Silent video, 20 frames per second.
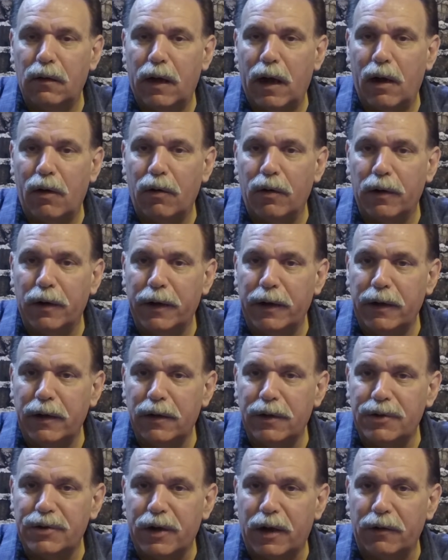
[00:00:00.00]
our
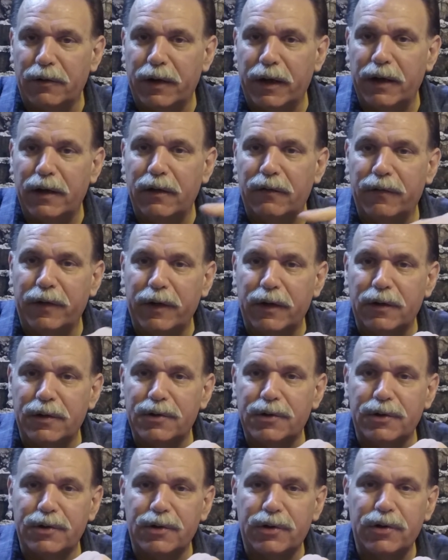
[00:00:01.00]
English, our native
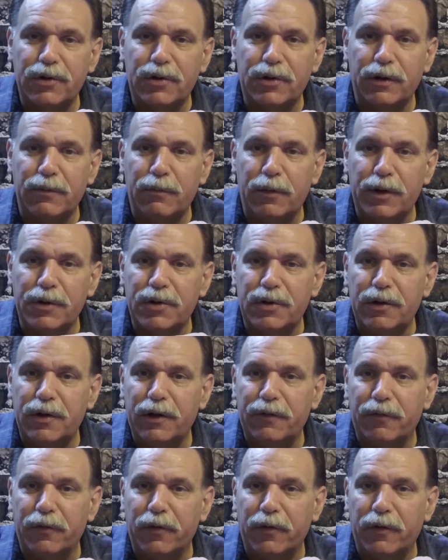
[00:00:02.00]
English, is usually much
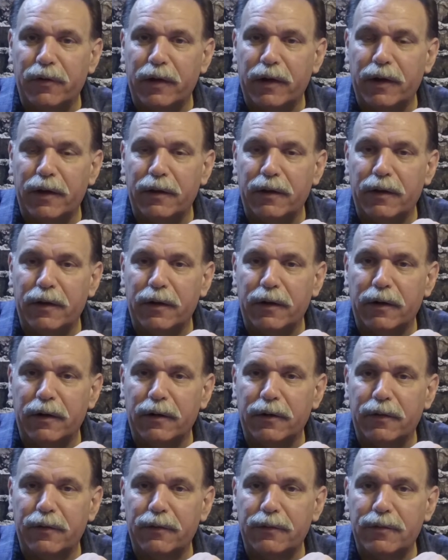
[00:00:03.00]
different than
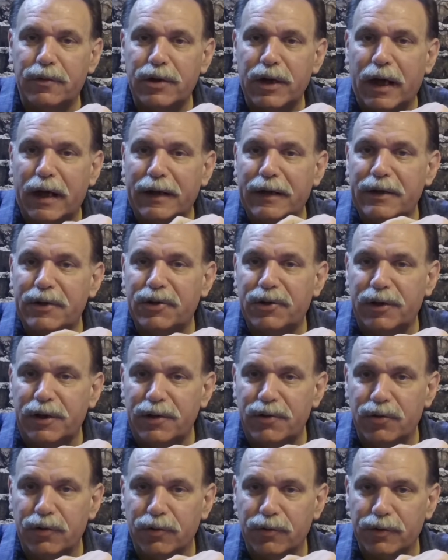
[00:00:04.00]
the Chinese
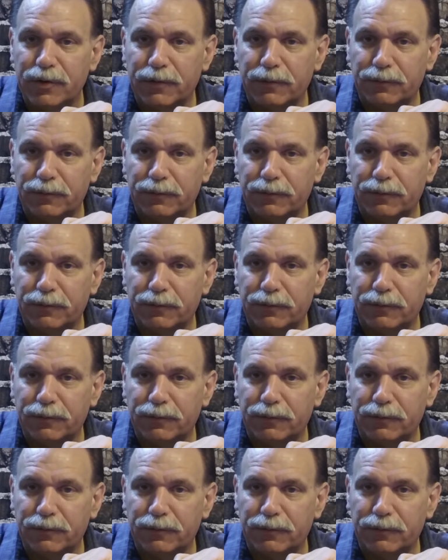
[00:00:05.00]
teachers.